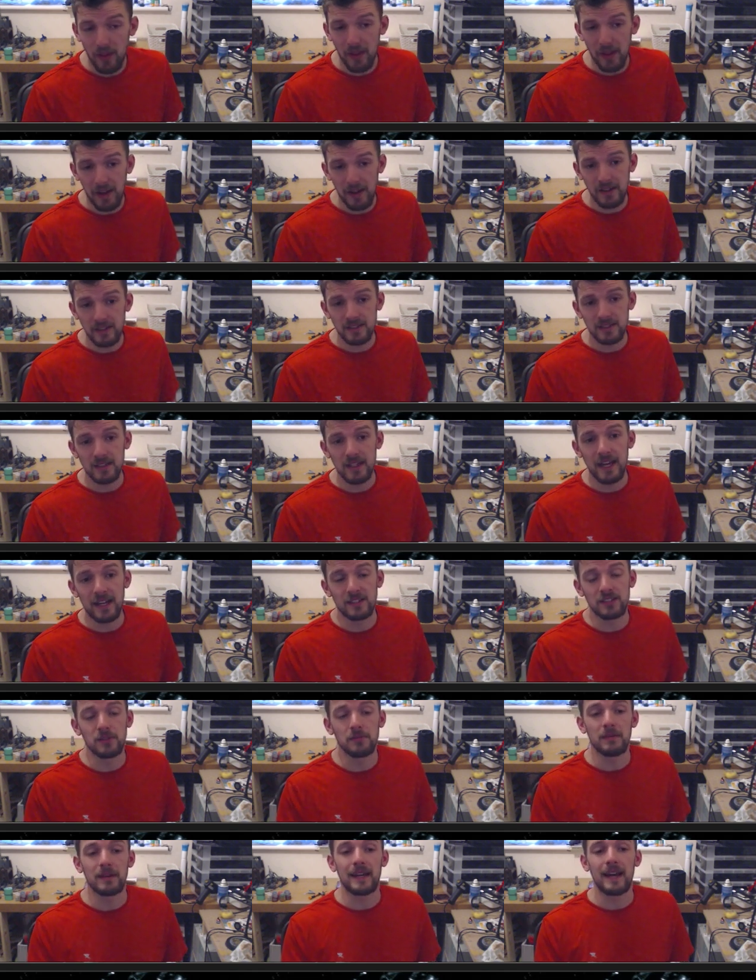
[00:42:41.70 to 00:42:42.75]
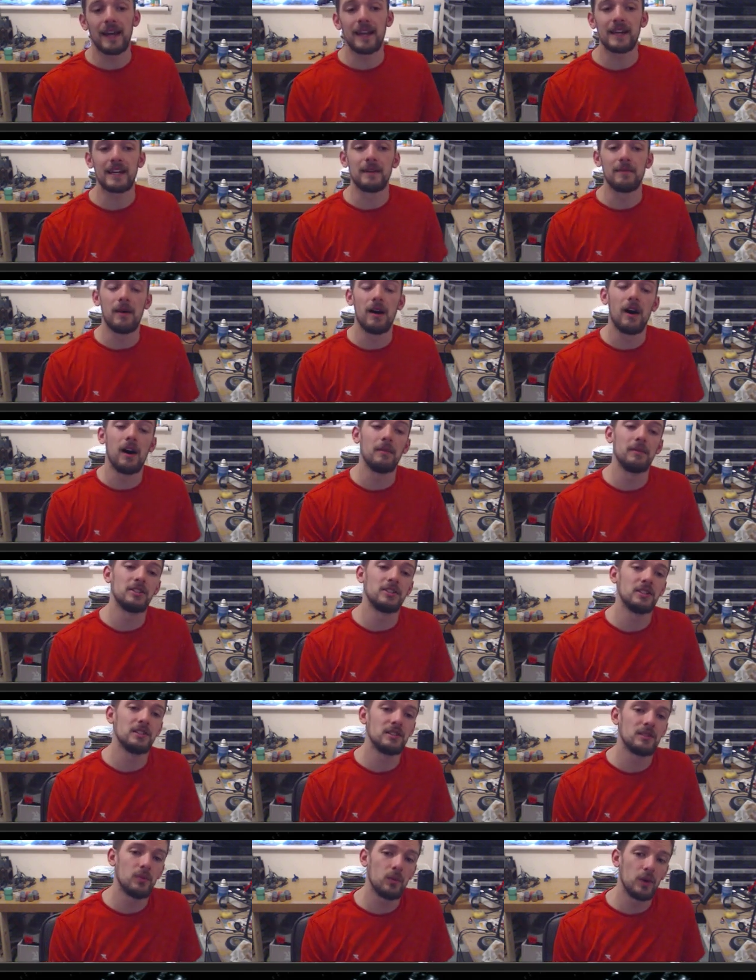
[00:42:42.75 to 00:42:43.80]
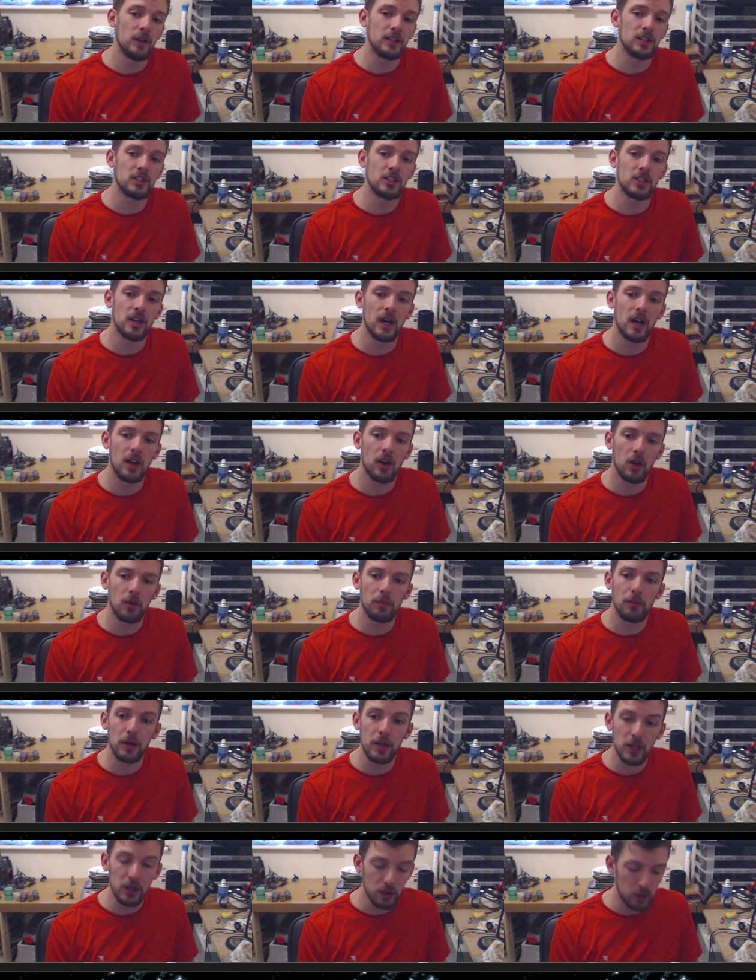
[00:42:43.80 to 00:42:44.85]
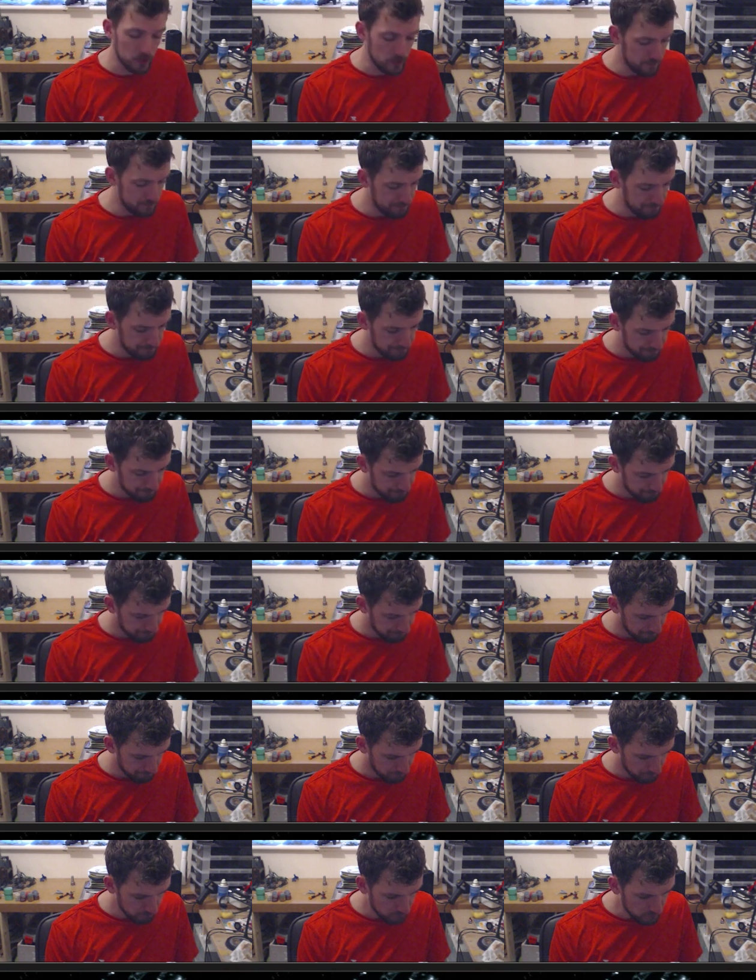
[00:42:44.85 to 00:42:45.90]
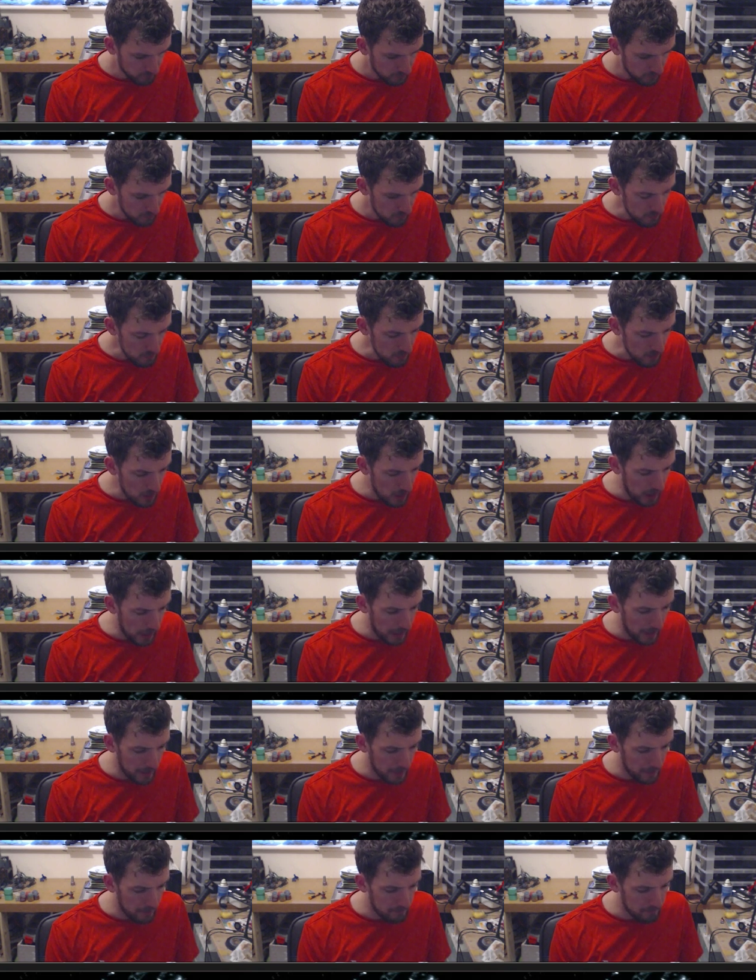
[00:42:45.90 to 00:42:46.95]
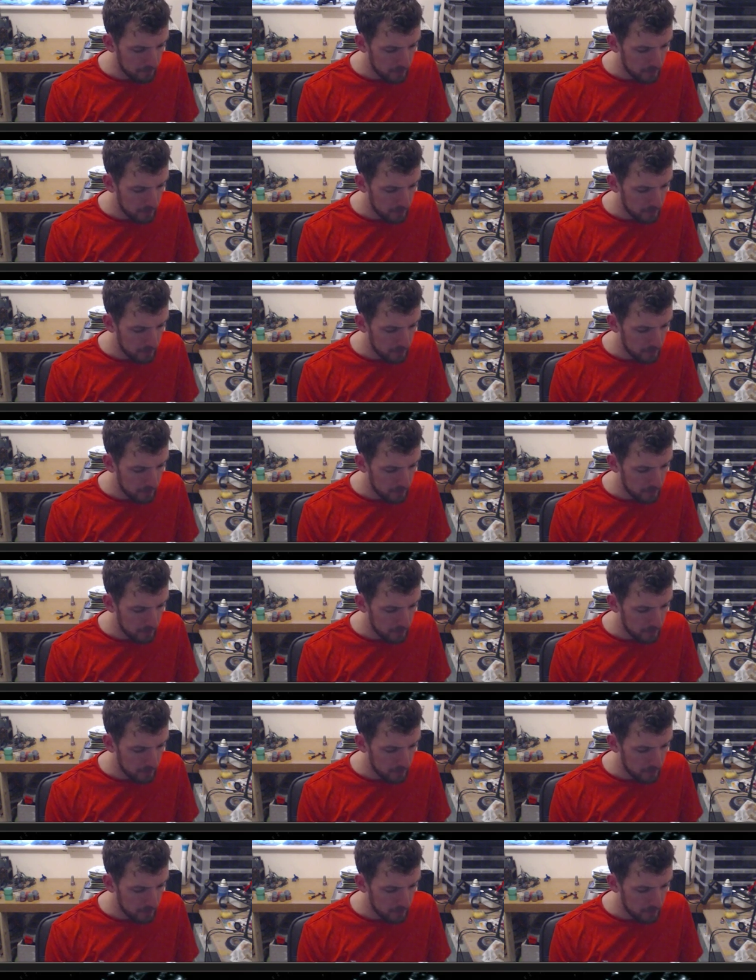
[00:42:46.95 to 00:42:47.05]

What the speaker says: there's, yeah, some Mechanicum Armigers, which look pretty cool. Yeah,